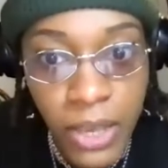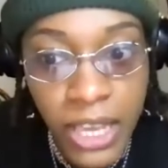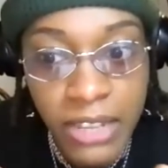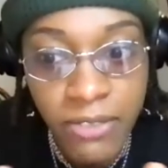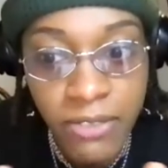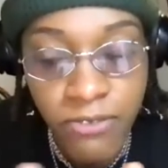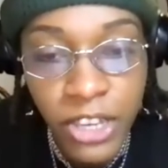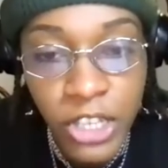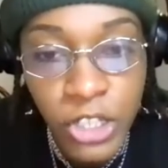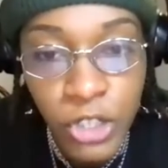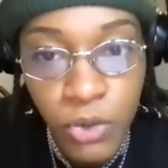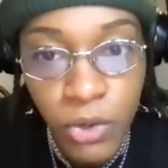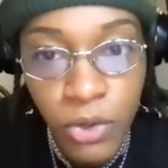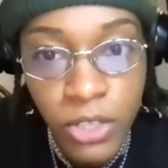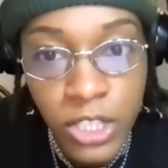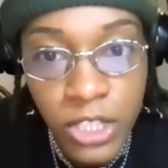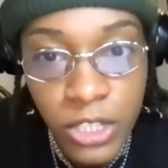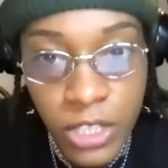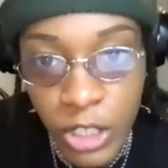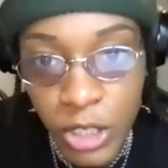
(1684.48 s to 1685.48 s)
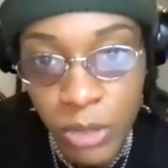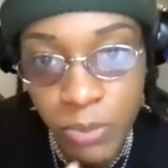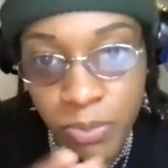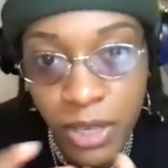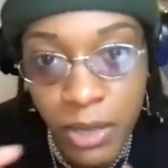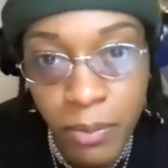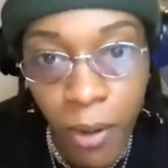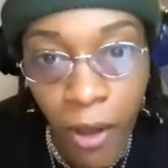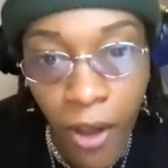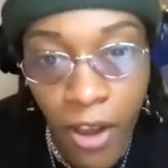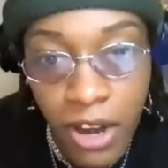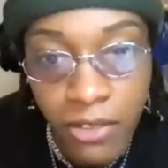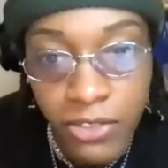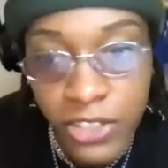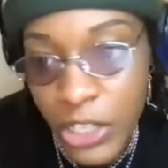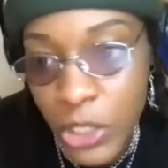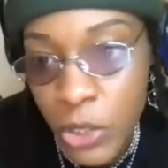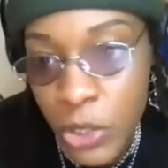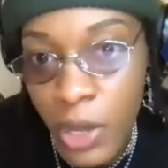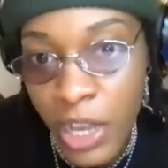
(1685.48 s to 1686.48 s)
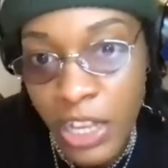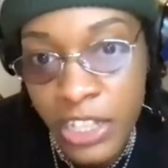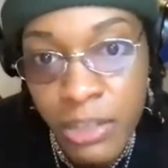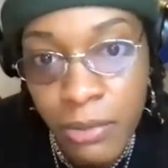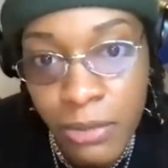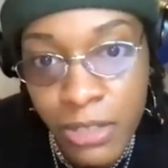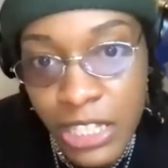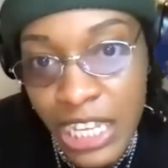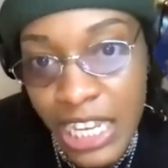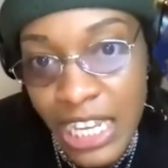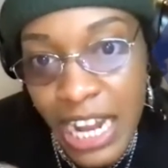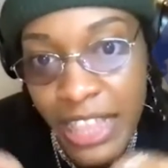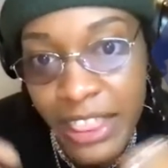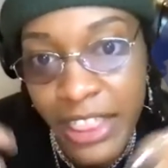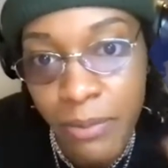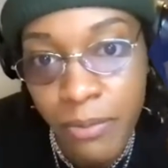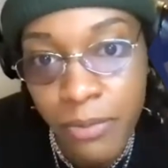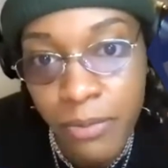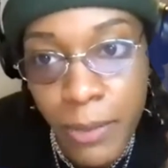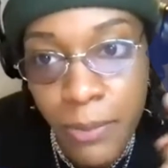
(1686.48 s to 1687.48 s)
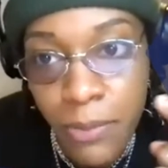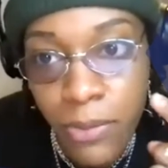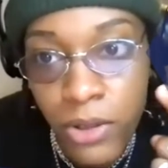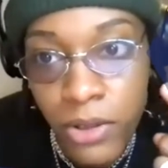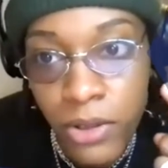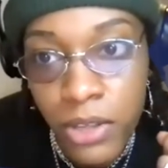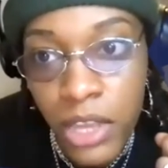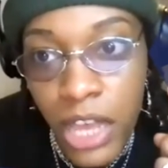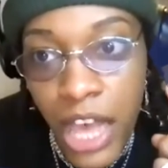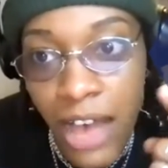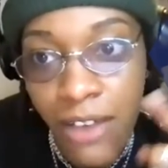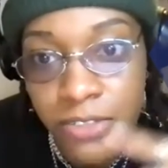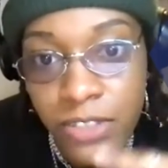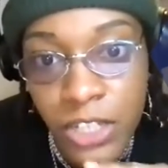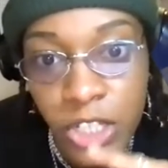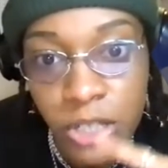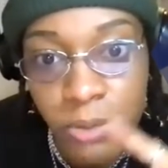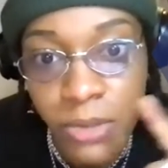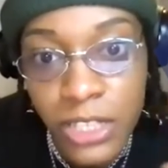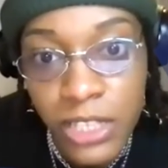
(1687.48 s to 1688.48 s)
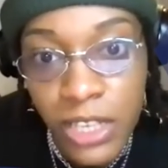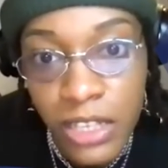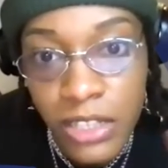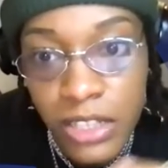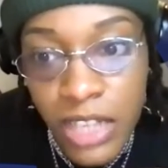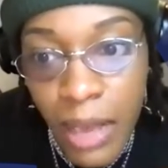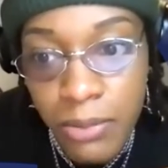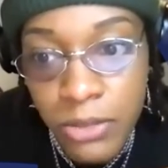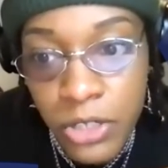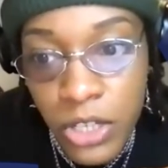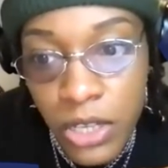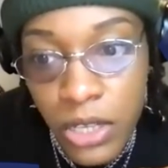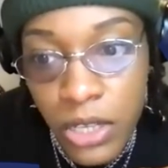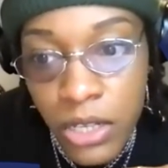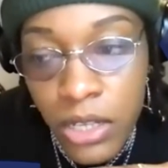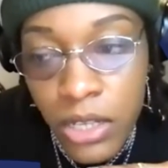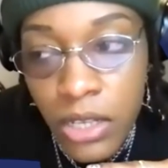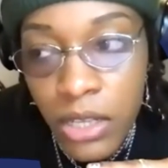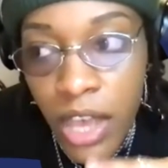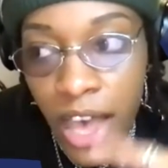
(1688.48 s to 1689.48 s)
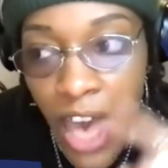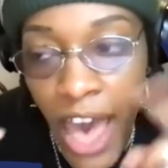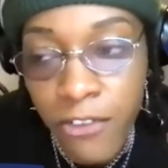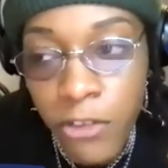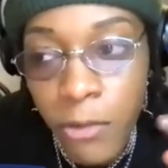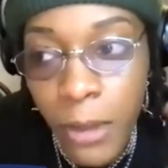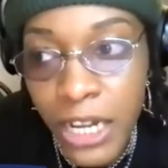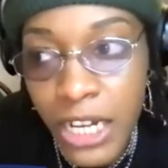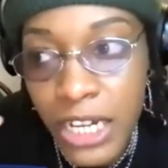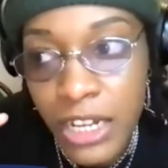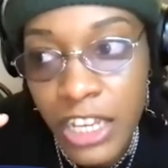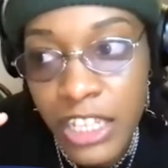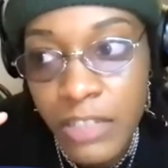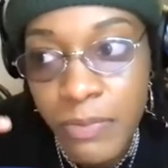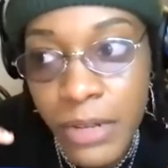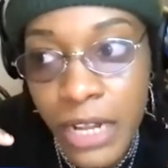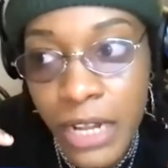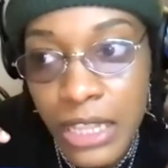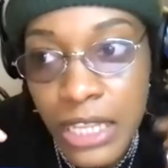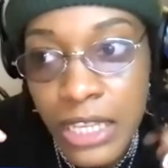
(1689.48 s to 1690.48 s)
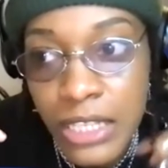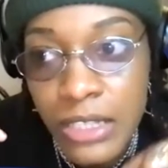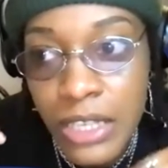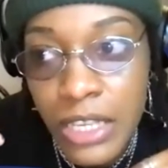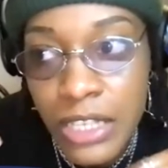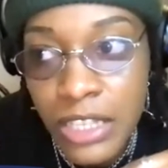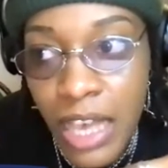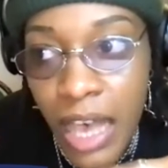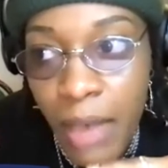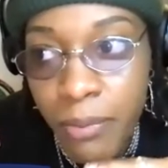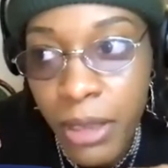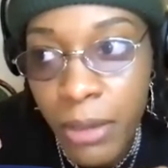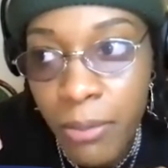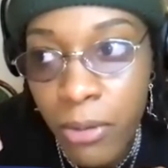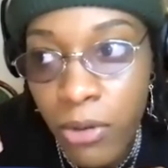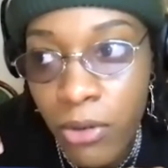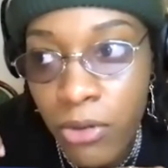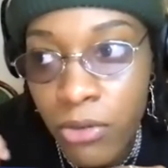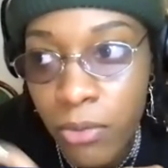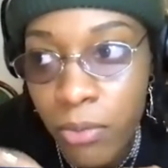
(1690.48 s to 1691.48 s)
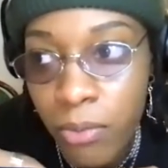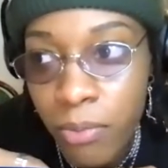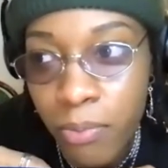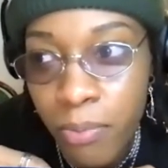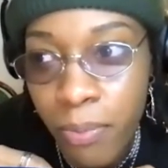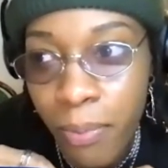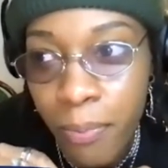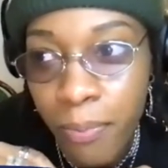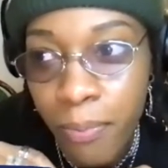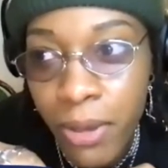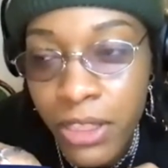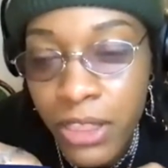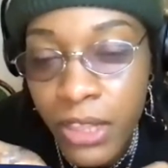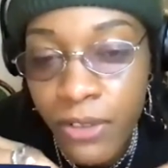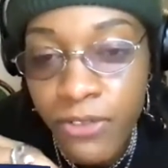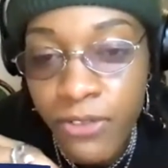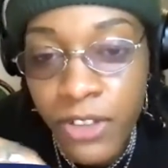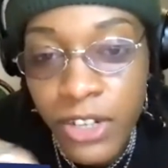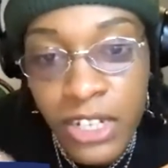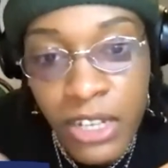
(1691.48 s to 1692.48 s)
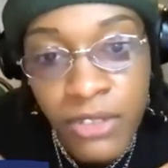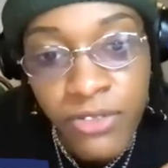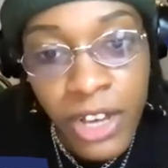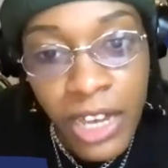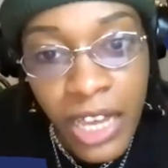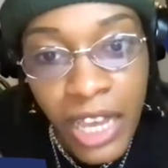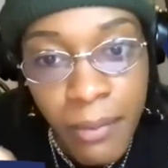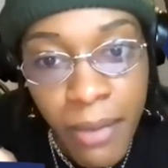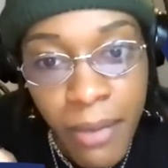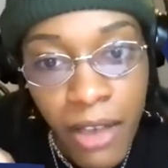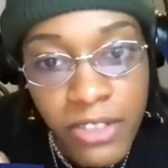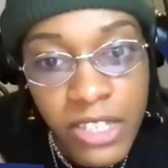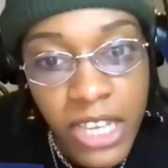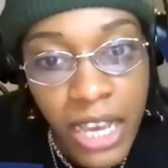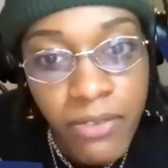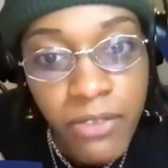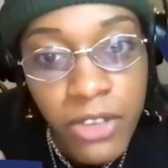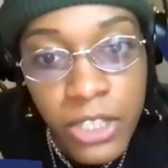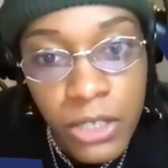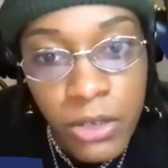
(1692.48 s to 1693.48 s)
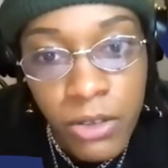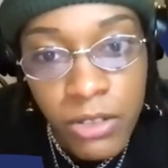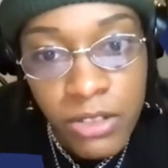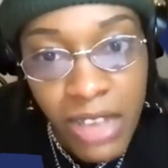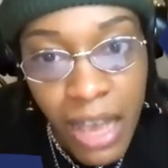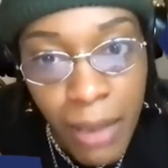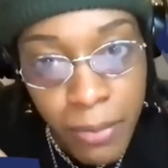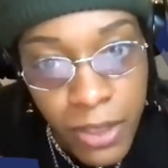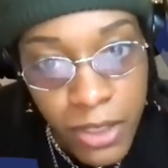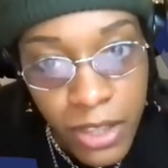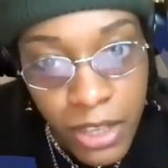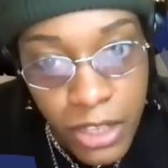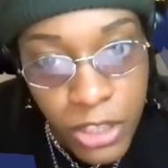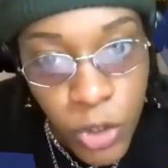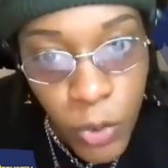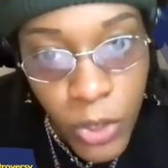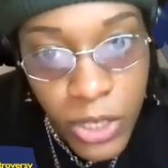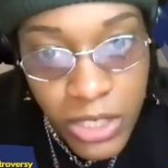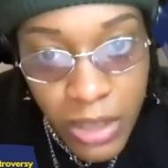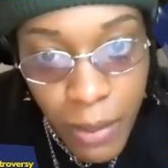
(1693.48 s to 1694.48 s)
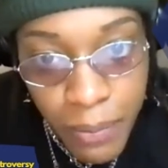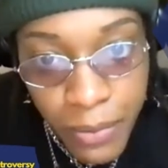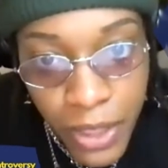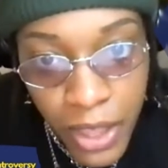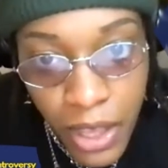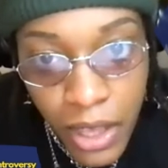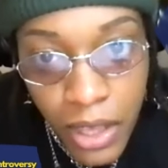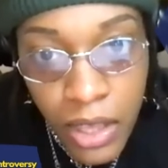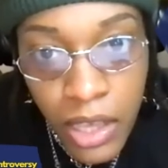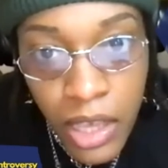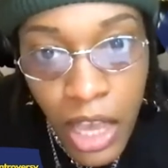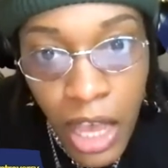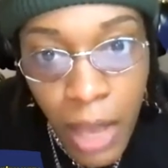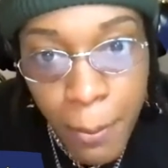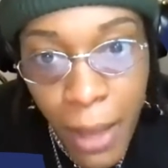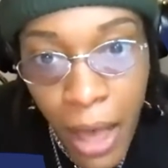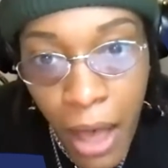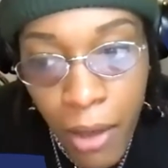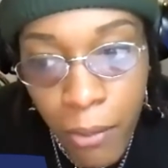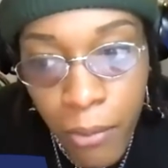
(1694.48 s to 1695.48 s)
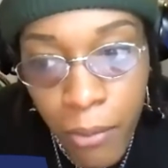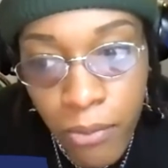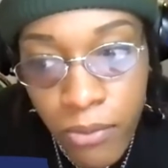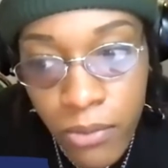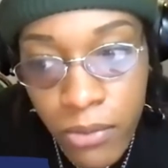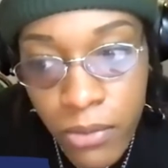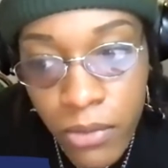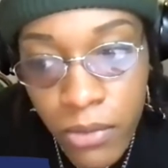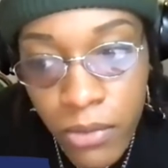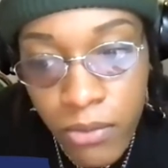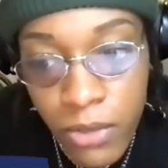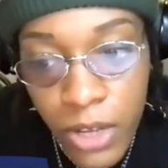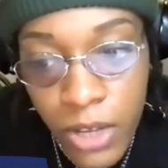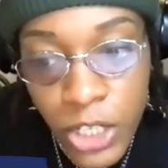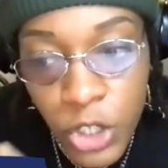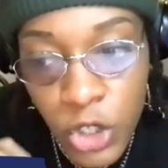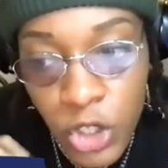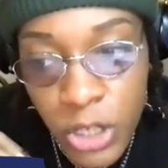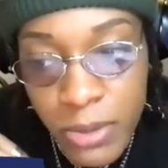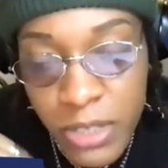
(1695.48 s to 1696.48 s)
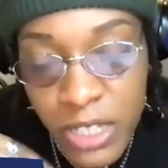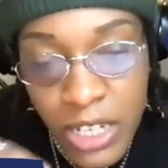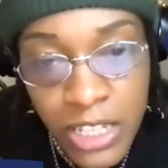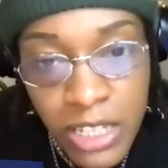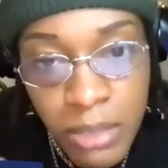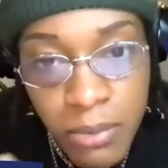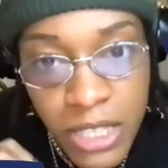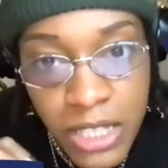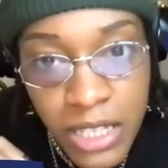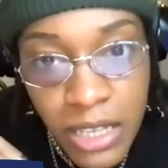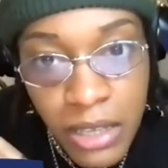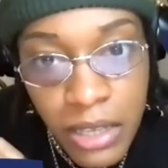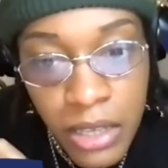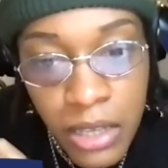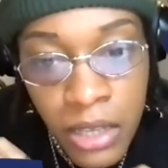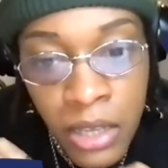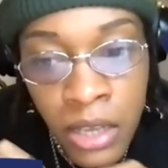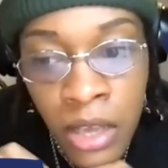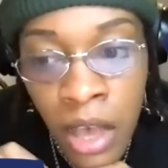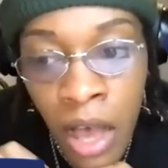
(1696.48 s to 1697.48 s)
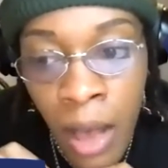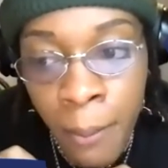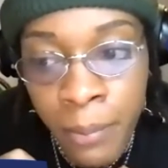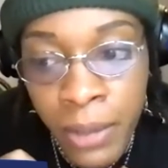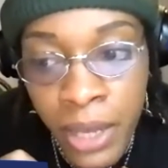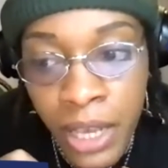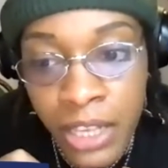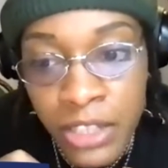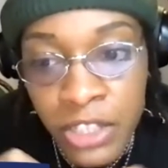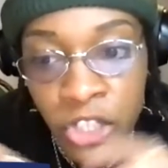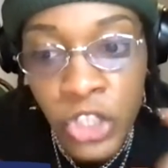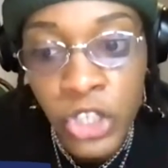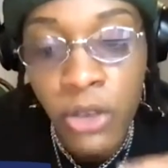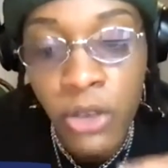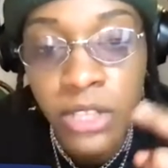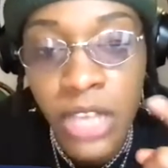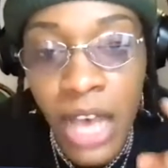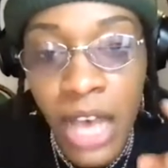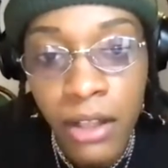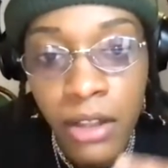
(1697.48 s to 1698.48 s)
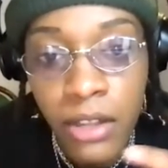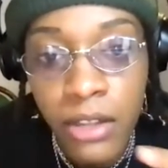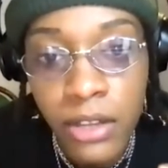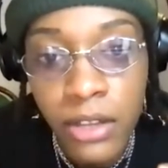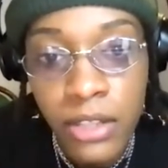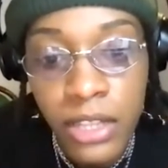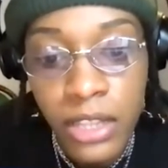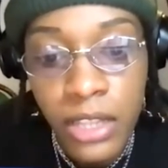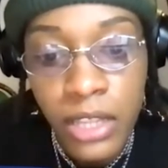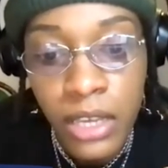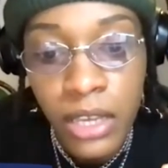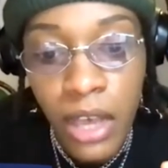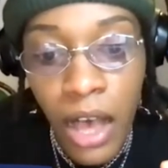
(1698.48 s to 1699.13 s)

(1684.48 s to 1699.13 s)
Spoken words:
you. And the visual is such a big part of sexual intimacy, and I think people have such a misconception. Everybody does, but I think cishet people put their foot in their fucking mouth every single time that they tweet something about relationships and intimacy, because it shows how unclear